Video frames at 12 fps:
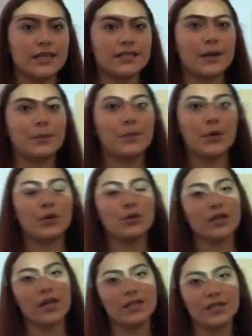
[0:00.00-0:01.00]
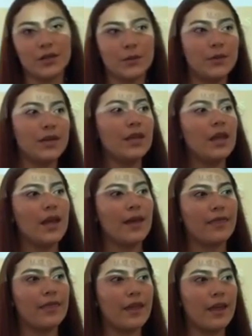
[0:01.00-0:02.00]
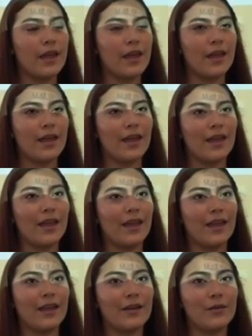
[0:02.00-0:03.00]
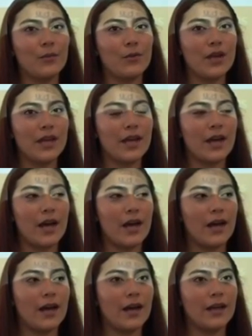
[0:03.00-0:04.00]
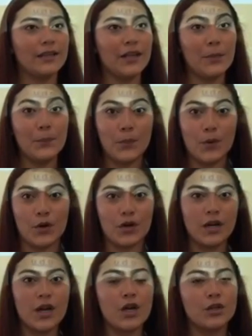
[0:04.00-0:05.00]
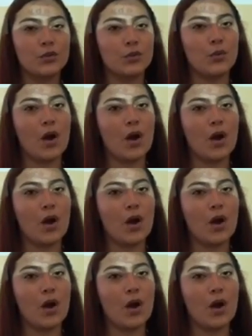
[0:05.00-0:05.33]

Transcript: is a product and service that we can import to